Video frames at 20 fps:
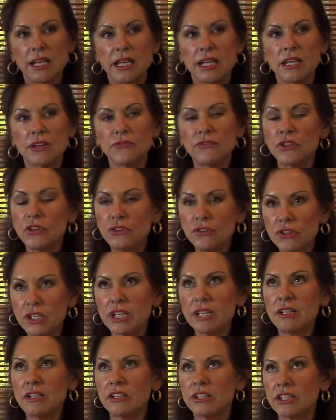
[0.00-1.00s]
"If you
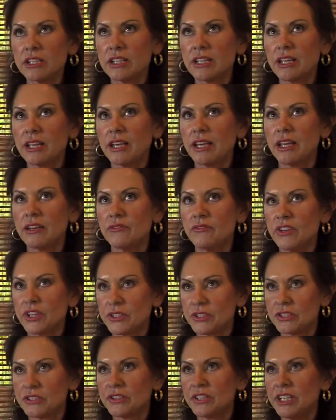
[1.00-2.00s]
can look at
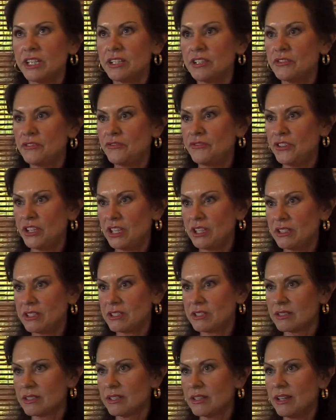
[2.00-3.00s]
victory and
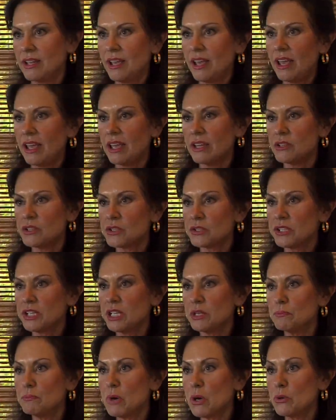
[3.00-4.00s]
defeat and
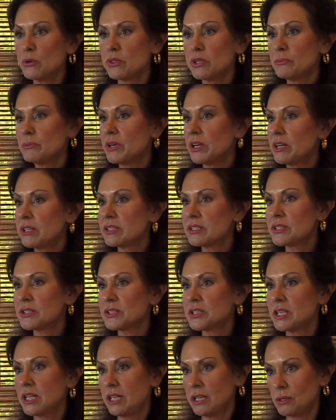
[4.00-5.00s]
treat both
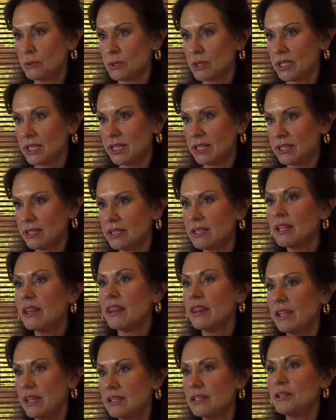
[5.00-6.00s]
imposters equally,
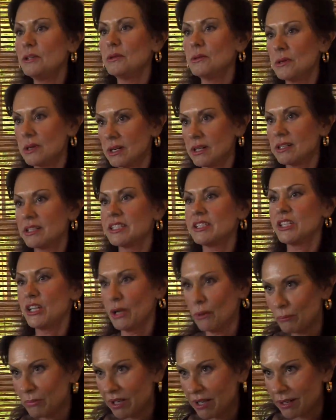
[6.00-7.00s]
then you are a
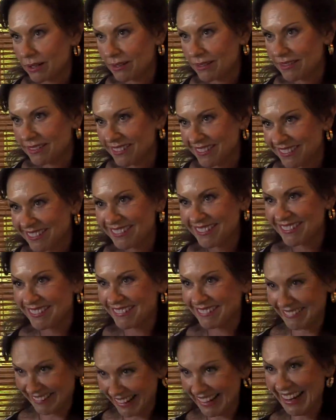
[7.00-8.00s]
champion."
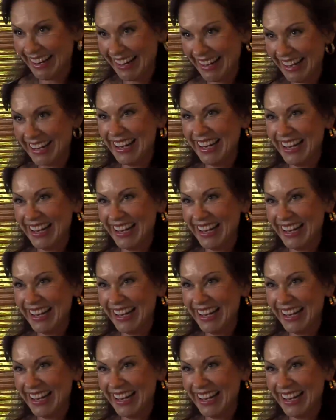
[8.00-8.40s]
Right?